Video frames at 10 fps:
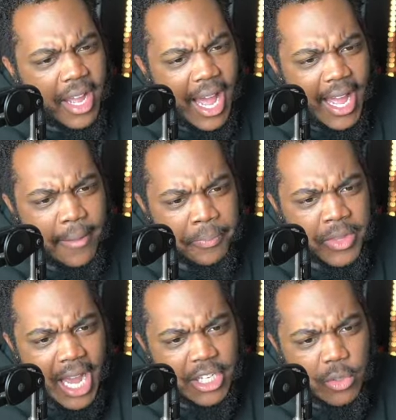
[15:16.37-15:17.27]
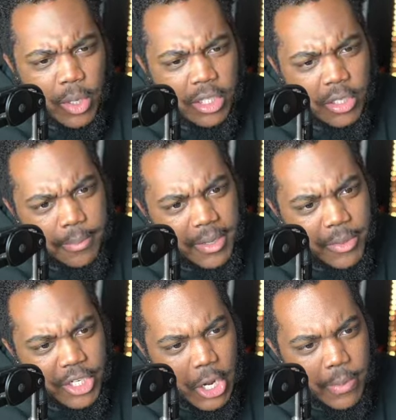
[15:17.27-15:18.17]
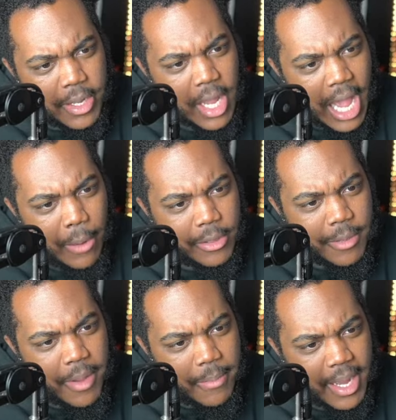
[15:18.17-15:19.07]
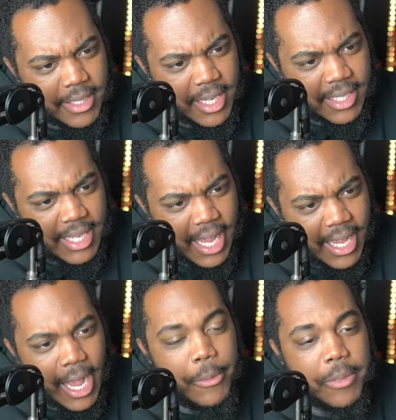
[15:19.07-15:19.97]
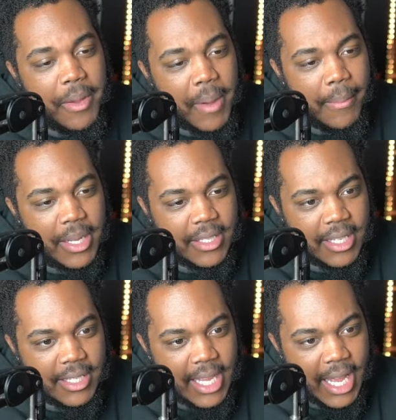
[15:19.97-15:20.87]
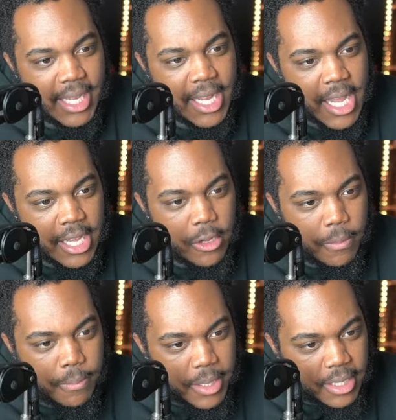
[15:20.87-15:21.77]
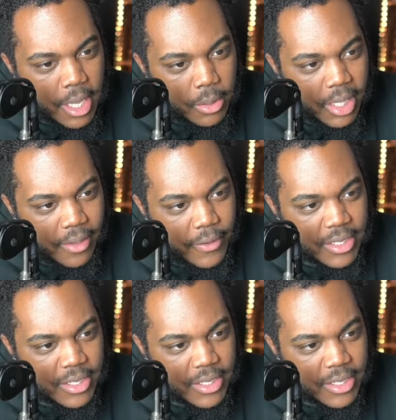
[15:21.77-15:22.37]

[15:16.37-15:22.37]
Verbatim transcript: I I just want to be with Jobin. I want to be my son's side. I want to be by my son's side. He'll be lonely if he's